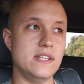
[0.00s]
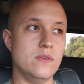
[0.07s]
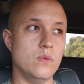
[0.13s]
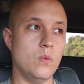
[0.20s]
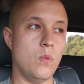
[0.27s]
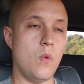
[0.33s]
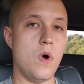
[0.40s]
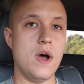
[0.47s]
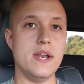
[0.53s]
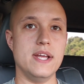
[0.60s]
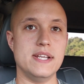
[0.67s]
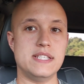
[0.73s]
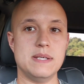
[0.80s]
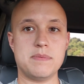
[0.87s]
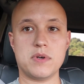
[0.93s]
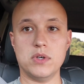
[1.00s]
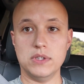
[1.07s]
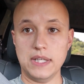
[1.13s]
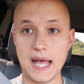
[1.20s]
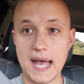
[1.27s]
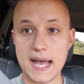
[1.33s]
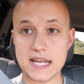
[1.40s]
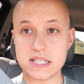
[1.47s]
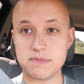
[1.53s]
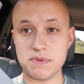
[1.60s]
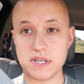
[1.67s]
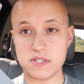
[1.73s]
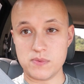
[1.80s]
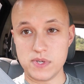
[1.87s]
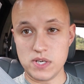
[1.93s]
didn't want a typical latch
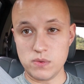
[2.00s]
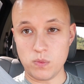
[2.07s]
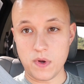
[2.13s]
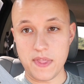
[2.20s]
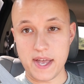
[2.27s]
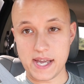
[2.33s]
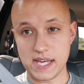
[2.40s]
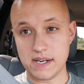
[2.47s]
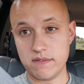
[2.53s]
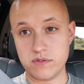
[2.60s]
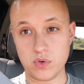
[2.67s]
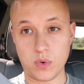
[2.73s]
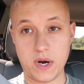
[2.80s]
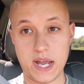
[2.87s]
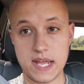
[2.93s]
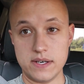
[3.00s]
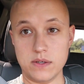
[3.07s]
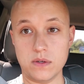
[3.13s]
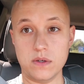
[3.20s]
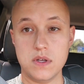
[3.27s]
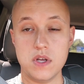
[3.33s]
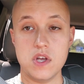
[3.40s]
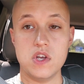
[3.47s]
because we didn't want that kind of door handle.